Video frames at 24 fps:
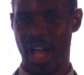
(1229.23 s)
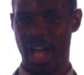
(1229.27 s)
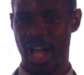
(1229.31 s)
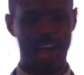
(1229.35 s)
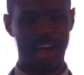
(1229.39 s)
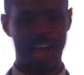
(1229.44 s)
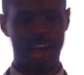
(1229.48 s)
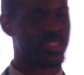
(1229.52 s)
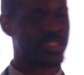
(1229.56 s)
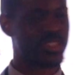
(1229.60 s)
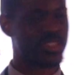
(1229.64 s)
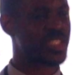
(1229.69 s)

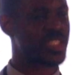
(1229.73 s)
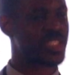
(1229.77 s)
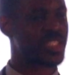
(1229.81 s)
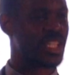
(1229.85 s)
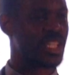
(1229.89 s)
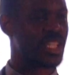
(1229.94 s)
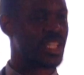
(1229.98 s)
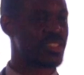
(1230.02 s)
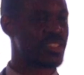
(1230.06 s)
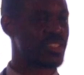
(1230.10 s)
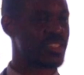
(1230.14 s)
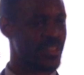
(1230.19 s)
after
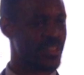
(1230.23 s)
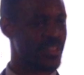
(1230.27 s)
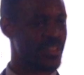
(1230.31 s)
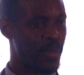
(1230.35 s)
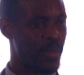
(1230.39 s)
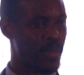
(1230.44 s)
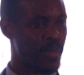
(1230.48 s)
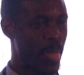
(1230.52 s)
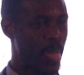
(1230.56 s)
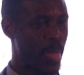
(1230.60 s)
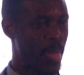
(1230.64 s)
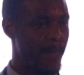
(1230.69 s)
tax
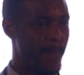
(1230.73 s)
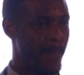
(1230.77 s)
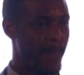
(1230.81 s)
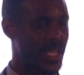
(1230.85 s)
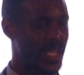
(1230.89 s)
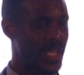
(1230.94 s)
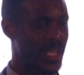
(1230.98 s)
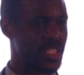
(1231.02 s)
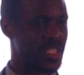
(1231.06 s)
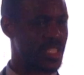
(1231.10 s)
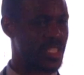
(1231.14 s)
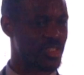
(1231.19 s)

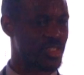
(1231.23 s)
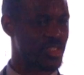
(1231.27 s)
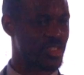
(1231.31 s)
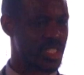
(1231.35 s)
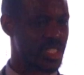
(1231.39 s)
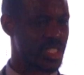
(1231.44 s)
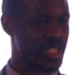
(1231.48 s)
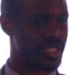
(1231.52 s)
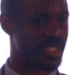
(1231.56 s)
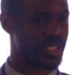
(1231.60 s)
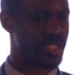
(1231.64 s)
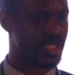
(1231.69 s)
and
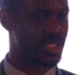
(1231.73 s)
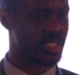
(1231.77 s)
interest